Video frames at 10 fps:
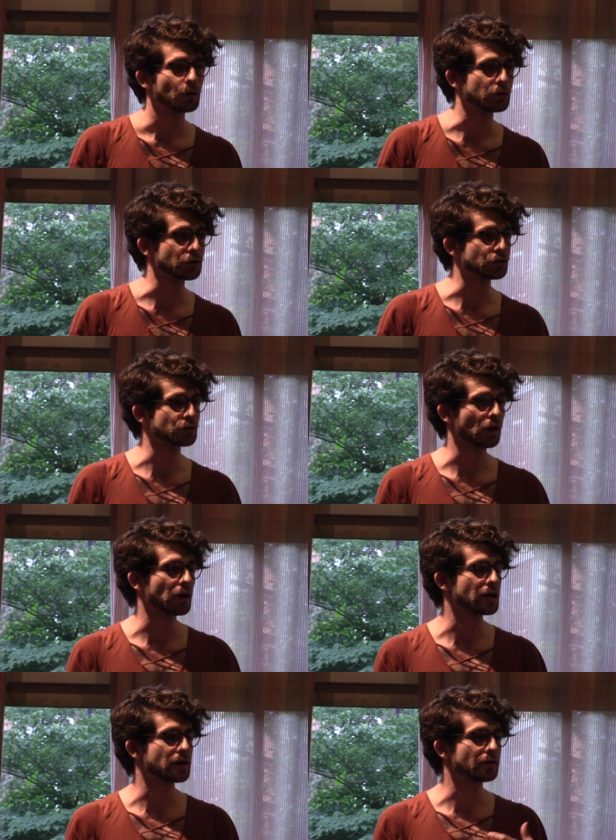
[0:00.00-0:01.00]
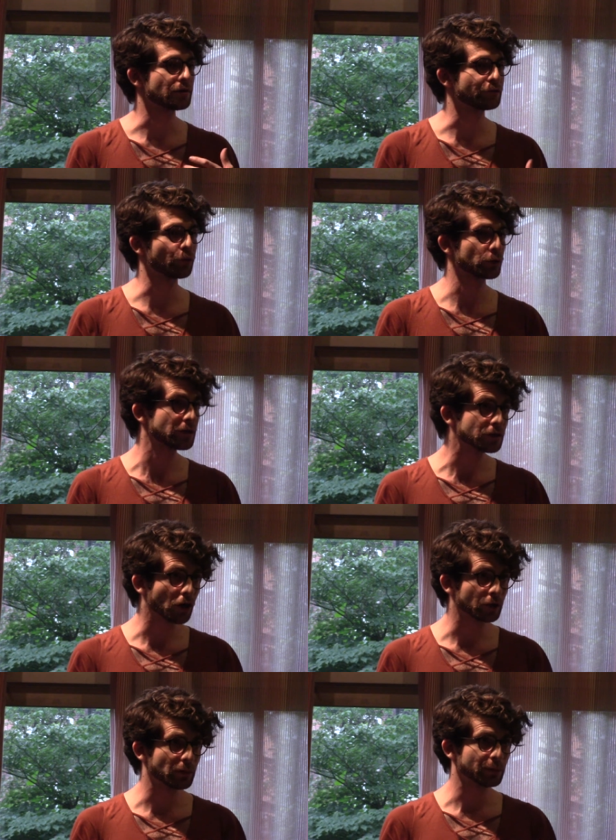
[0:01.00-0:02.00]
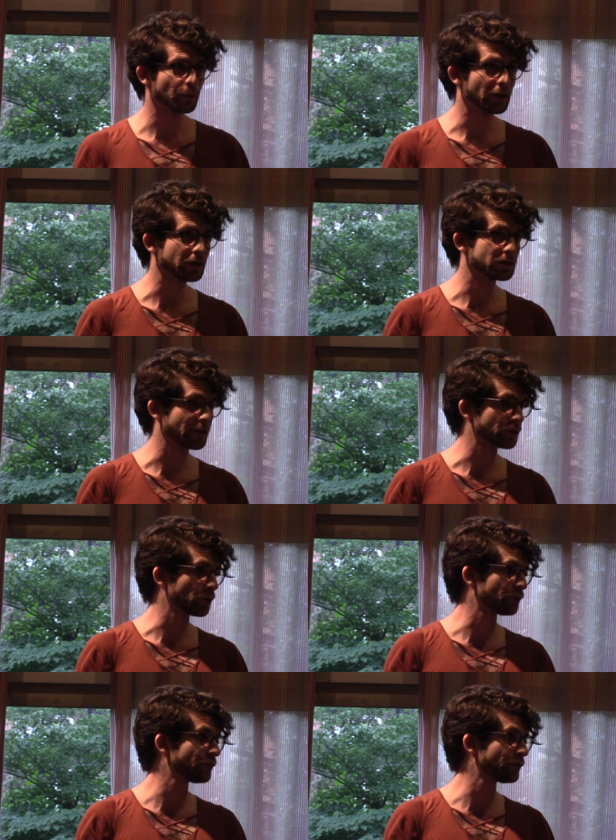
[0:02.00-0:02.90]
which enshrined the $14 minimum wage set to go to